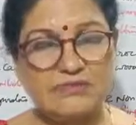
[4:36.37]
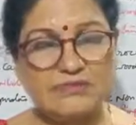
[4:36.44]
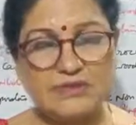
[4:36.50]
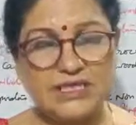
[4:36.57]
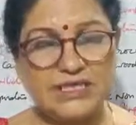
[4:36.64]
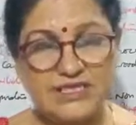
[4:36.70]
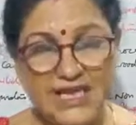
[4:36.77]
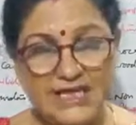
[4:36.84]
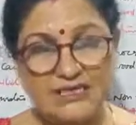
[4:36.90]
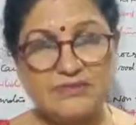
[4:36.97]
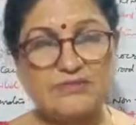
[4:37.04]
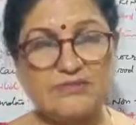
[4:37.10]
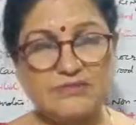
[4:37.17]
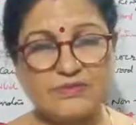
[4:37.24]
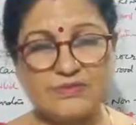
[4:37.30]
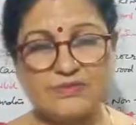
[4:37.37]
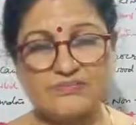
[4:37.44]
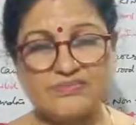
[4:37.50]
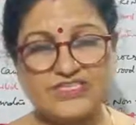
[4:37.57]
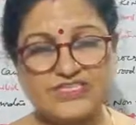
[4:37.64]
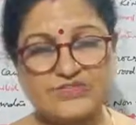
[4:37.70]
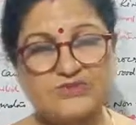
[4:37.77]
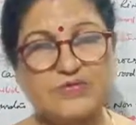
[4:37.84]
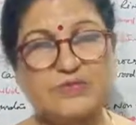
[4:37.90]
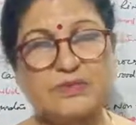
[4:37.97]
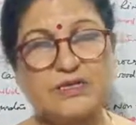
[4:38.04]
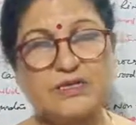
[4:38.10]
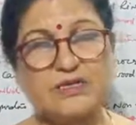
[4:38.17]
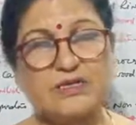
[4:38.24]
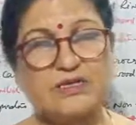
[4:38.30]
in that vascular
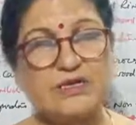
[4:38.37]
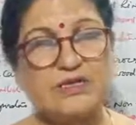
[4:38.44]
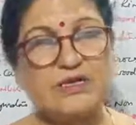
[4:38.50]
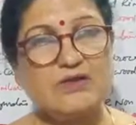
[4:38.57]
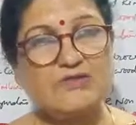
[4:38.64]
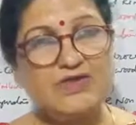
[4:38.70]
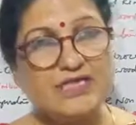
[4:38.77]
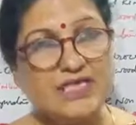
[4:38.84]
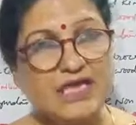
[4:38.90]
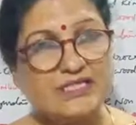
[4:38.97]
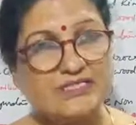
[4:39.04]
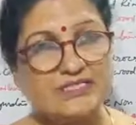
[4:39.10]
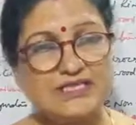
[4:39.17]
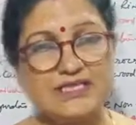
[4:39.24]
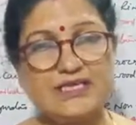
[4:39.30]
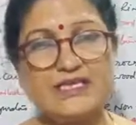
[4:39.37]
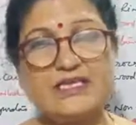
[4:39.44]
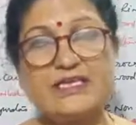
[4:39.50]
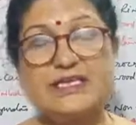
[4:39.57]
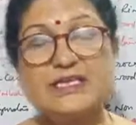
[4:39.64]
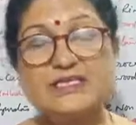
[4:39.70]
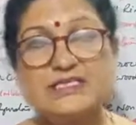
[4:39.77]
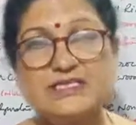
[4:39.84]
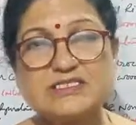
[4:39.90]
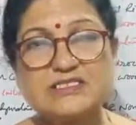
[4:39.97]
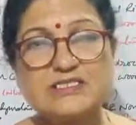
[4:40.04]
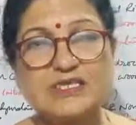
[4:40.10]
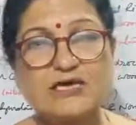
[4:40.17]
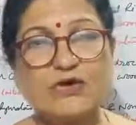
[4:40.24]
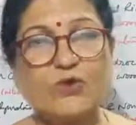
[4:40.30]
bundle, we can say it is
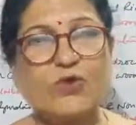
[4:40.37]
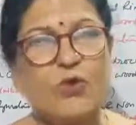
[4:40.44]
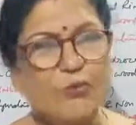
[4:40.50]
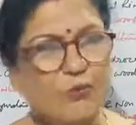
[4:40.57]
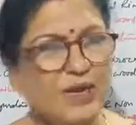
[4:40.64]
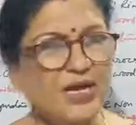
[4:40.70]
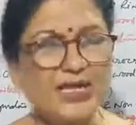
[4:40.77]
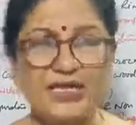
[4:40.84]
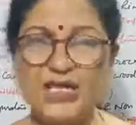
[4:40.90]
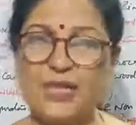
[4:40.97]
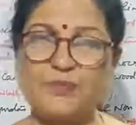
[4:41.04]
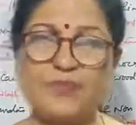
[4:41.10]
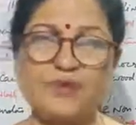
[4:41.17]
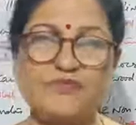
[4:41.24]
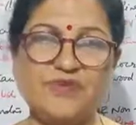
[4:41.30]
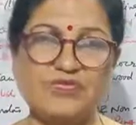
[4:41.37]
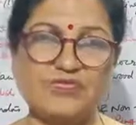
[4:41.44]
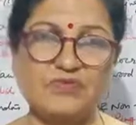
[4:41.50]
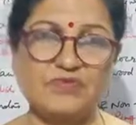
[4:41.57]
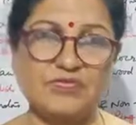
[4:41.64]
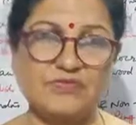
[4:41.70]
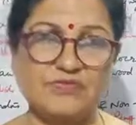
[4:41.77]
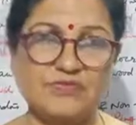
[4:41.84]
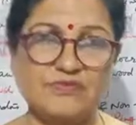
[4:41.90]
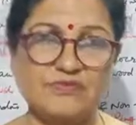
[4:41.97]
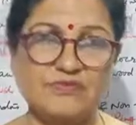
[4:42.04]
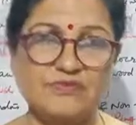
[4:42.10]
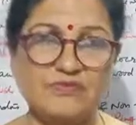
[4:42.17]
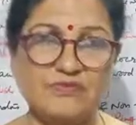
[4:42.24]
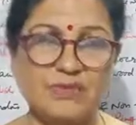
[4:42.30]
the open type of vascular
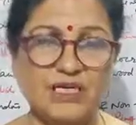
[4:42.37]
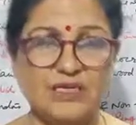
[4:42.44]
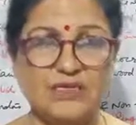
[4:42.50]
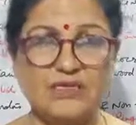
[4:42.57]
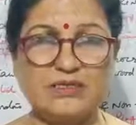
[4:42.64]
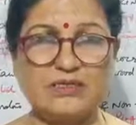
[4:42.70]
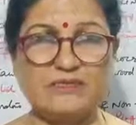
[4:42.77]
bundle.